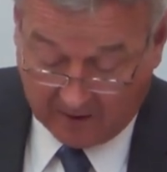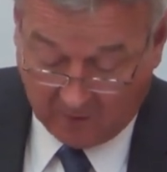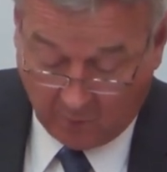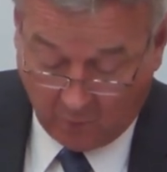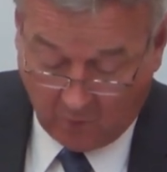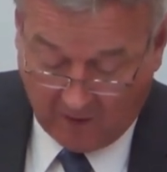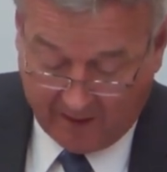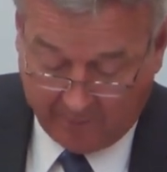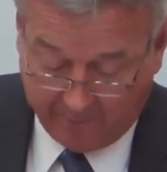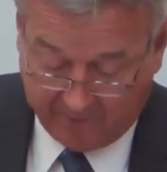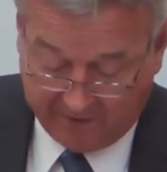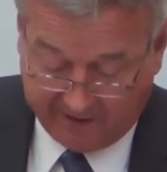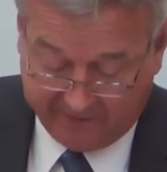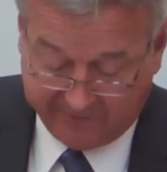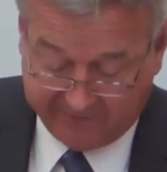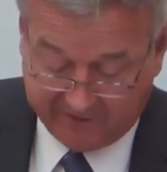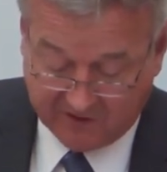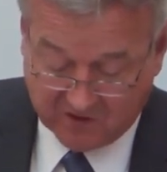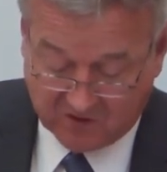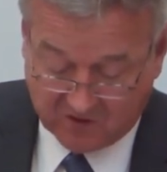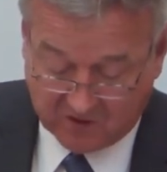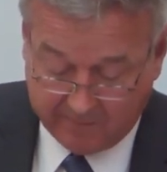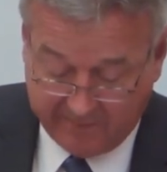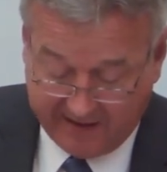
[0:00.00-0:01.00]
And where
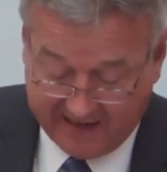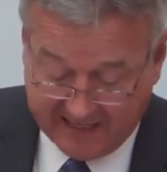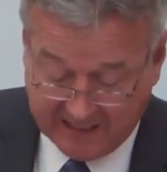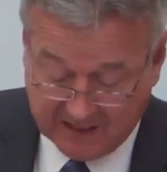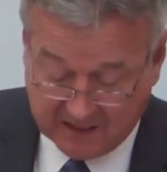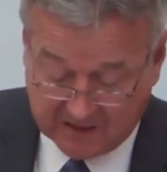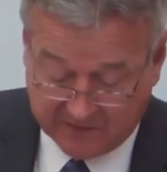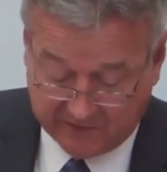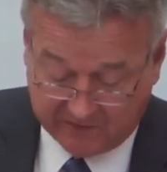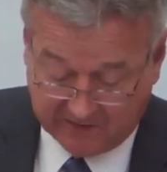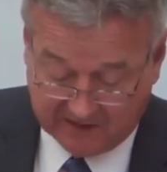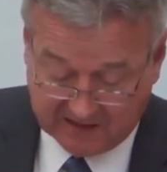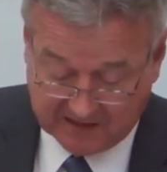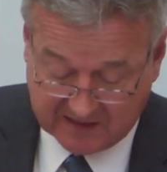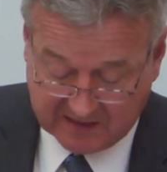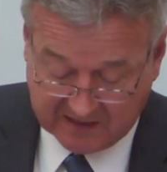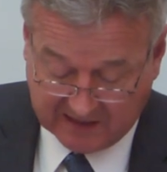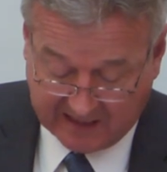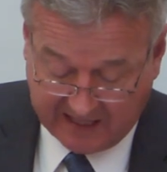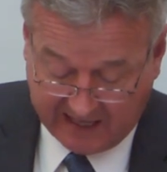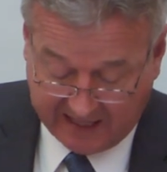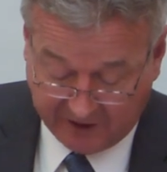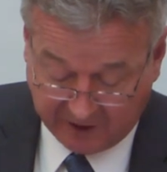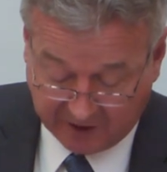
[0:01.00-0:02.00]
preference remains for
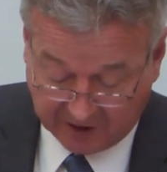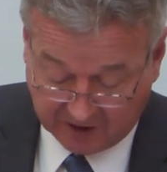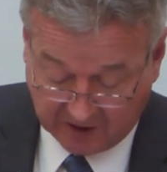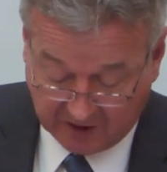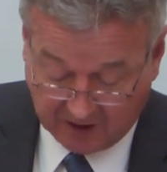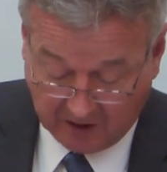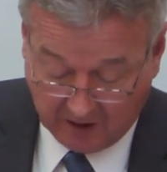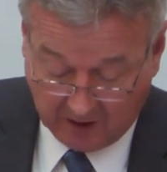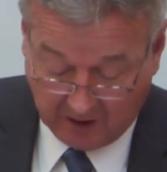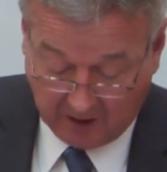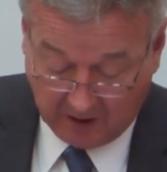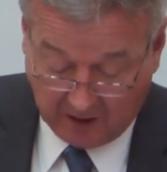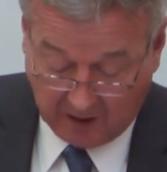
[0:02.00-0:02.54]
litigation,